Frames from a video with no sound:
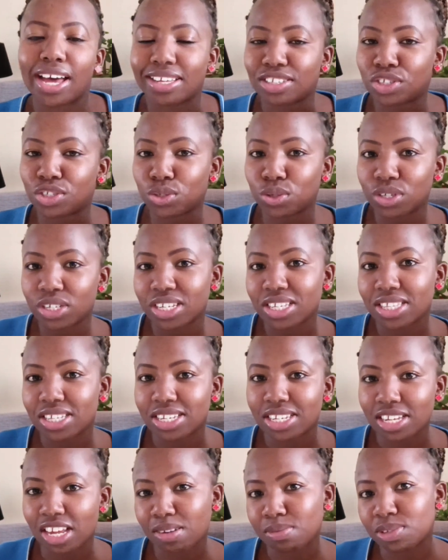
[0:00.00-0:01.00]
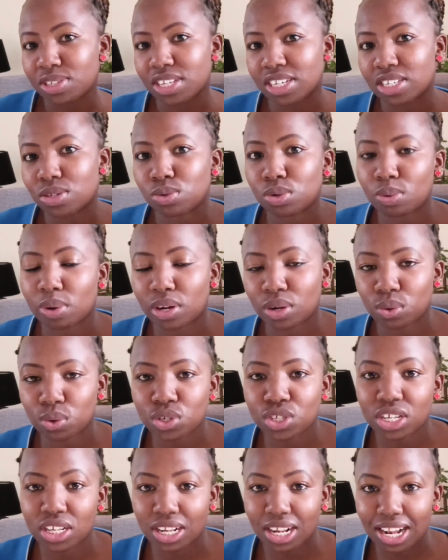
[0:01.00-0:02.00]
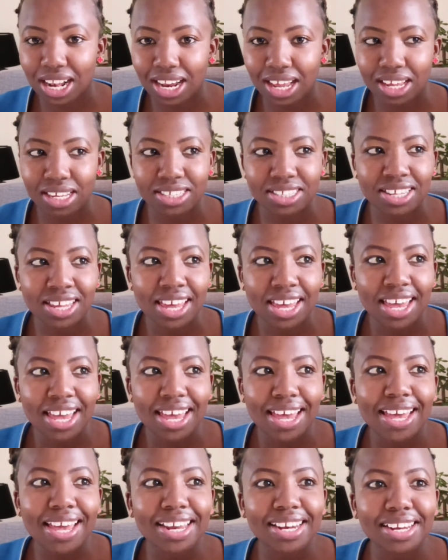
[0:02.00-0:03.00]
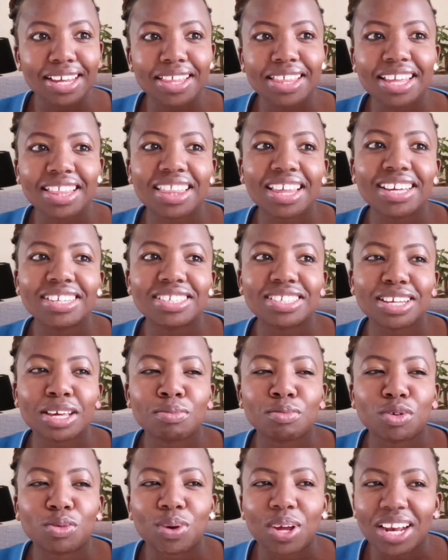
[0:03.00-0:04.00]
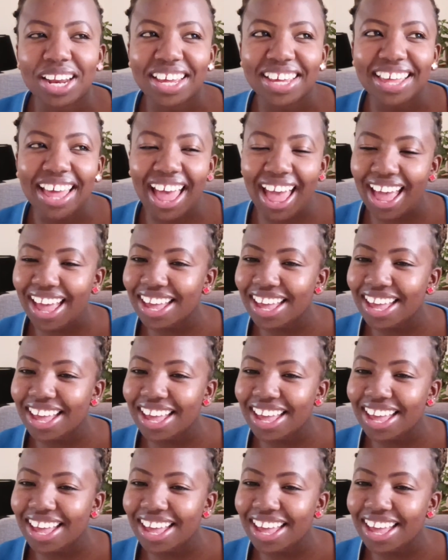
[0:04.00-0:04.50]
during the times that we were not in class. And at that time we were like,